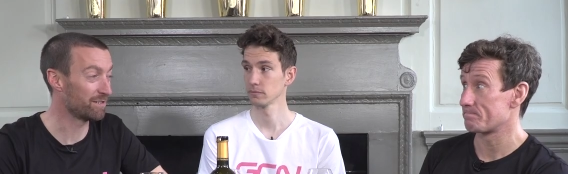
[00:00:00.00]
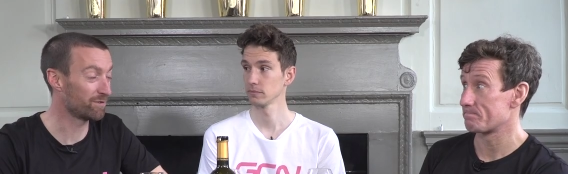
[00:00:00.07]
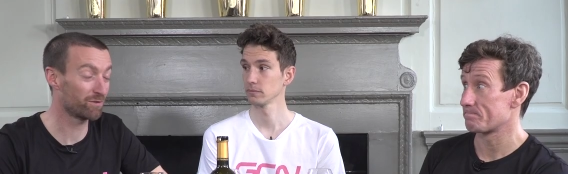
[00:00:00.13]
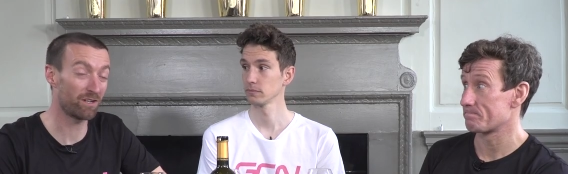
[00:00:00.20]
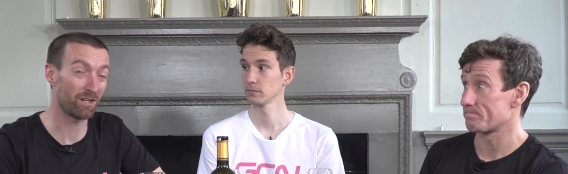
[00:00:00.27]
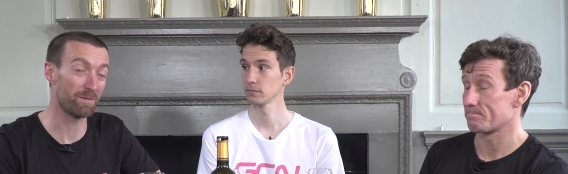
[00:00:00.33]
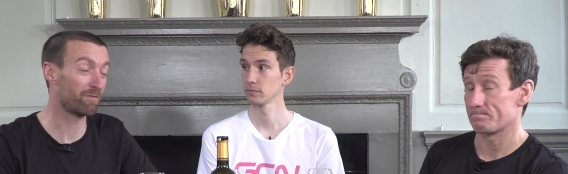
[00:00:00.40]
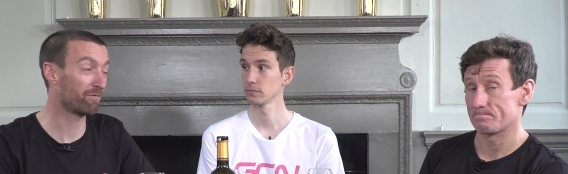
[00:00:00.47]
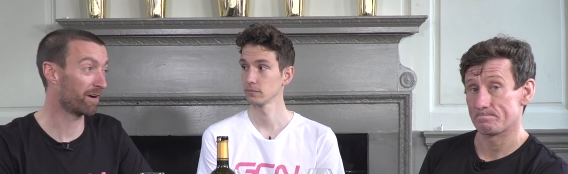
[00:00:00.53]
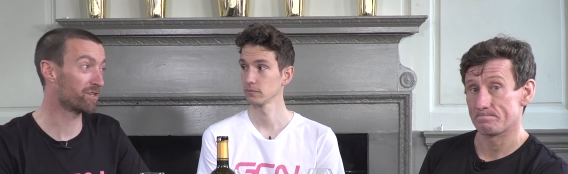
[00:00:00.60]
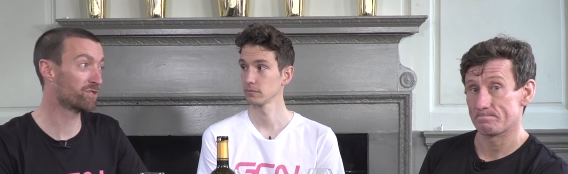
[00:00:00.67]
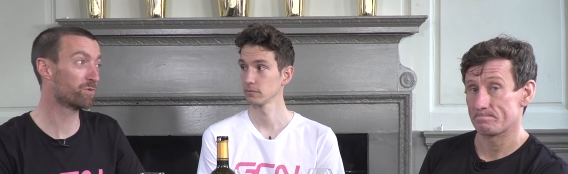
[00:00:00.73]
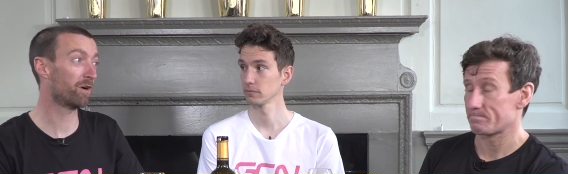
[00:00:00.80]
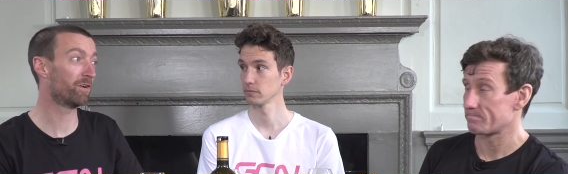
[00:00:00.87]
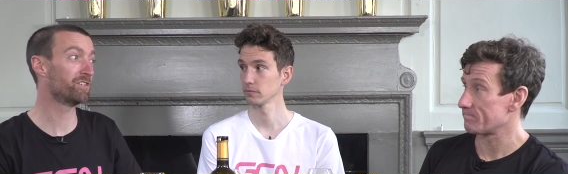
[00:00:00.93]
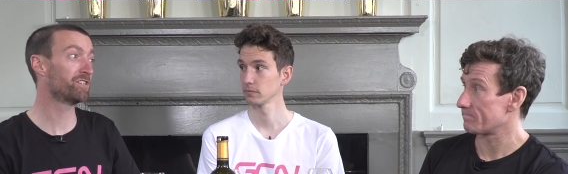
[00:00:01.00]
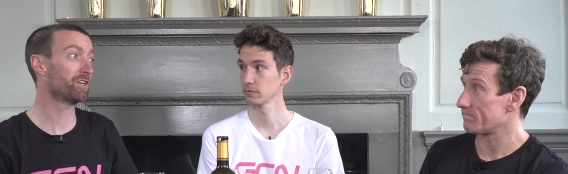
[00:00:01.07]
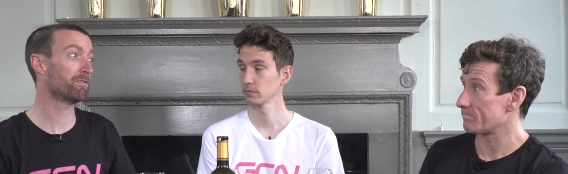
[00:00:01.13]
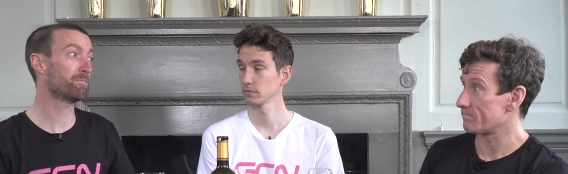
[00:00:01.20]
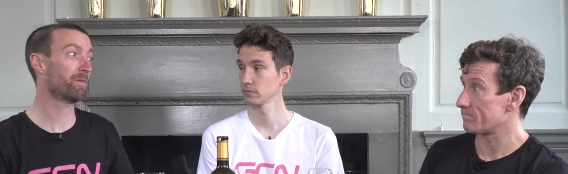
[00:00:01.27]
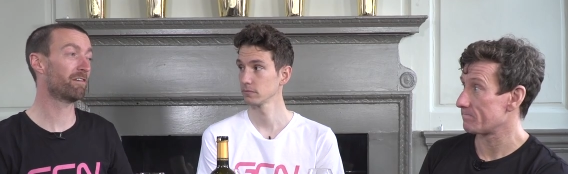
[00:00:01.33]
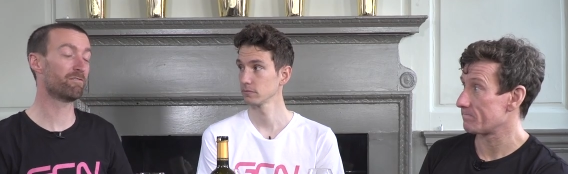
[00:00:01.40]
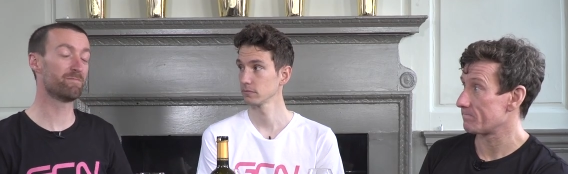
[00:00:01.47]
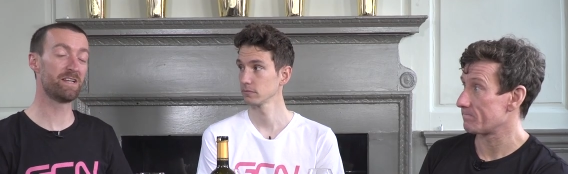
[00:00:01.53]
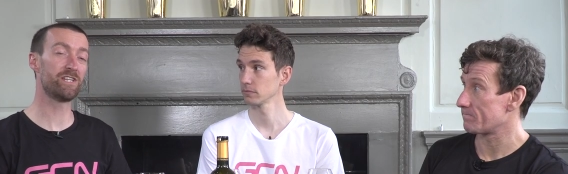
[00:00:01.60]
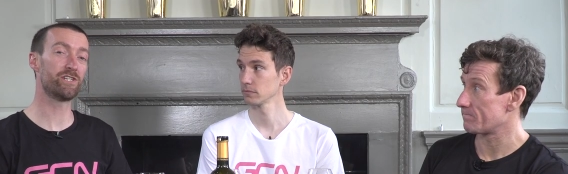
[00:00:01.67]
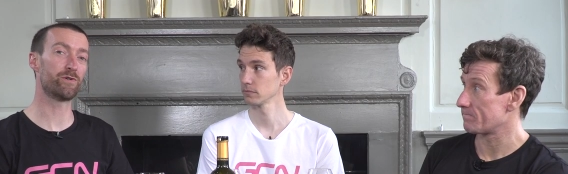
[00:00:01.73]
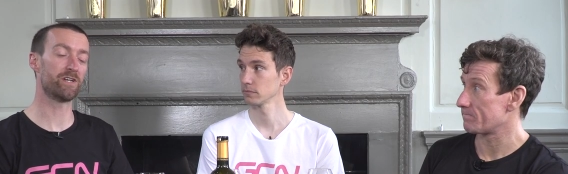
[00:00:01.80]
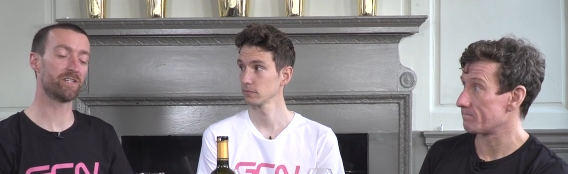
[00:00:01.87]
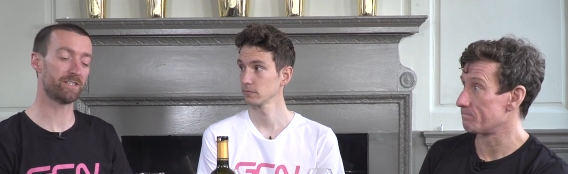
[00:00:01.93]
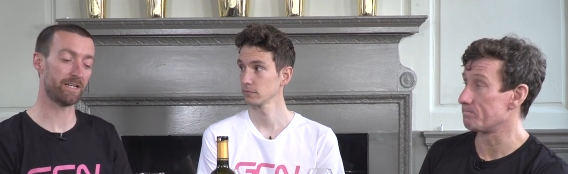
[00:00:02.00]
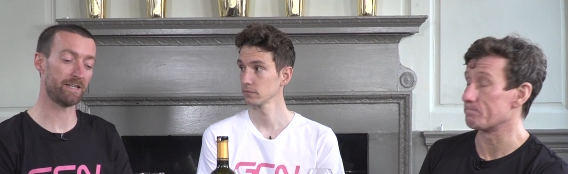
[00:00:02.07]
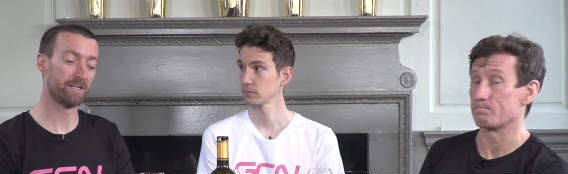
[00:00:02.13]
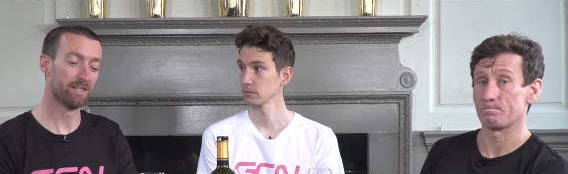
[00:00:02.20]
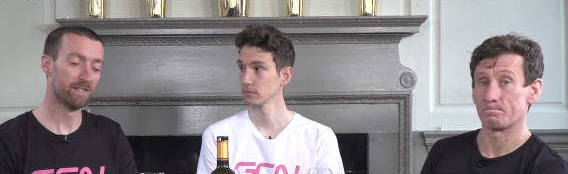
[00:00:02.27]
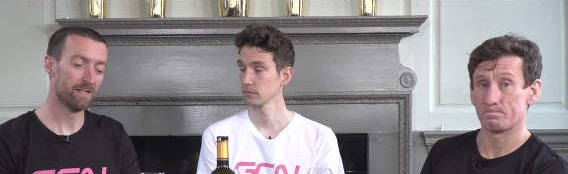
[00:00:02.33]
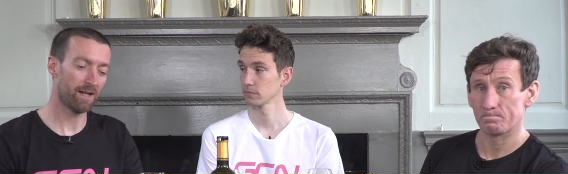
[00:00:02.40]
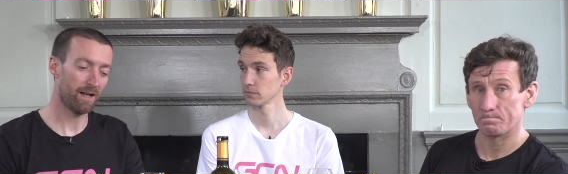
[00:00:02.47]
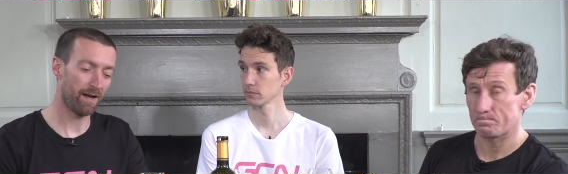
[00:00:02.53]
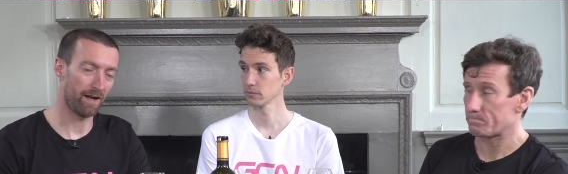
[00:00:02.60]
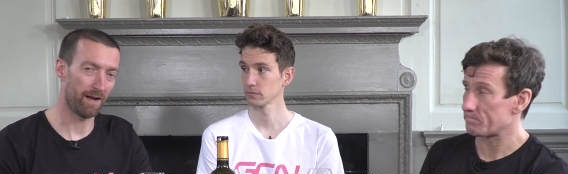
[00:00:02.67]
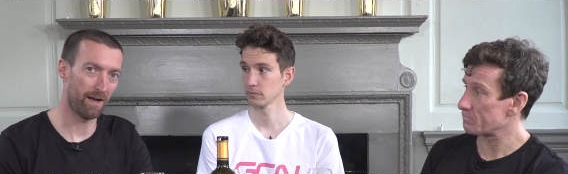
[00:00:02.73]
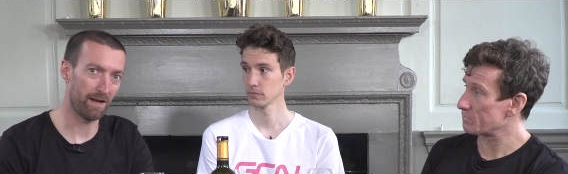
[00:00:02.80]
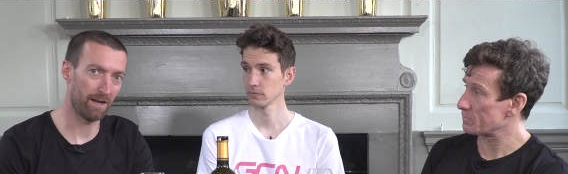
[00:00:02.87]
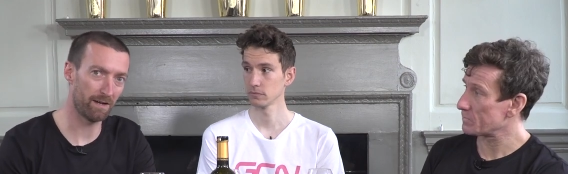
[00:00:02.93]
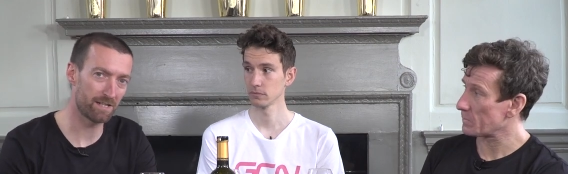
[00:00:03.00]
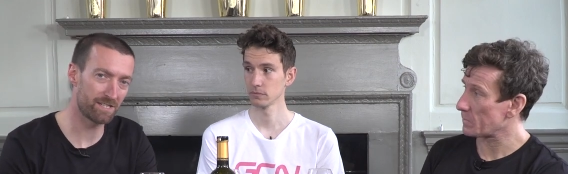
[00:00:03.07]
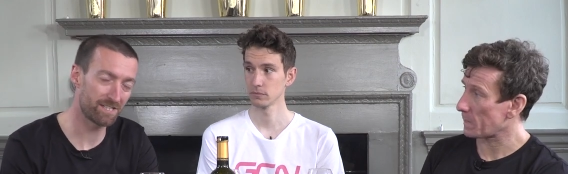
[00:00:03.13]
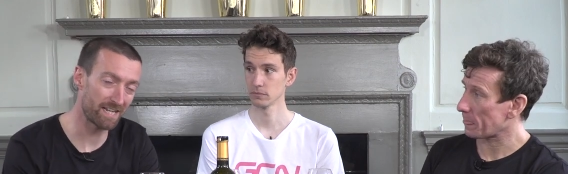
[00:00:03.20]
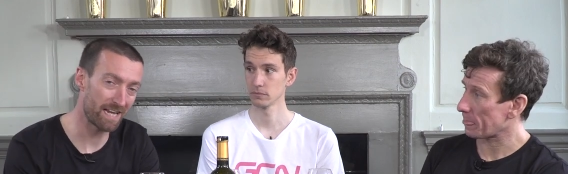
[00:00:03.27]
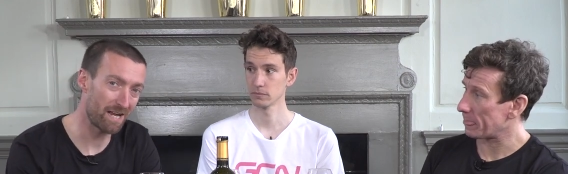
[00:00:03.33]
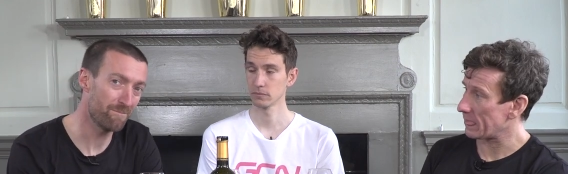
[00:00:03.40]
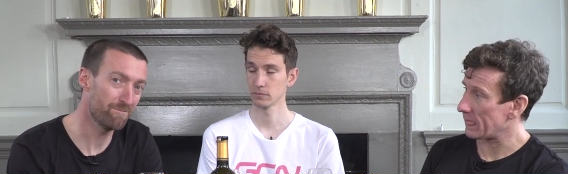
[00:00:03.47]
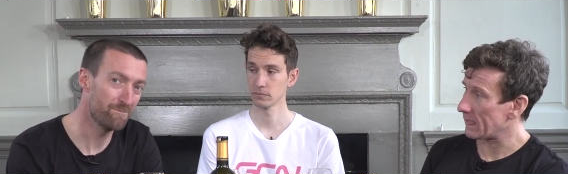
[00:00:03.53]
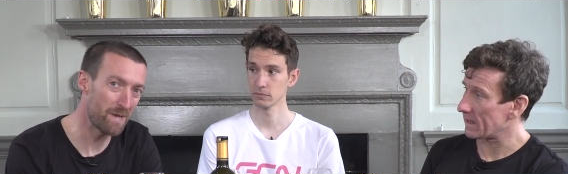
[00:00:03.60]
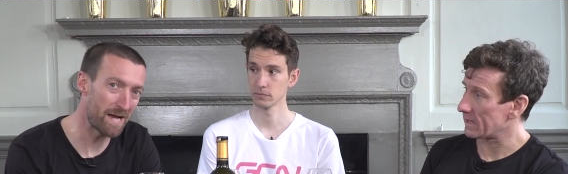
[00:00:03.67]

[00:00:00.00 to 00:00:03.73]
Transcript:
Speaker 1: he's also going to be fresh as well. He's coming back from injury, isn't mm. he? Hmm. Uh, Sam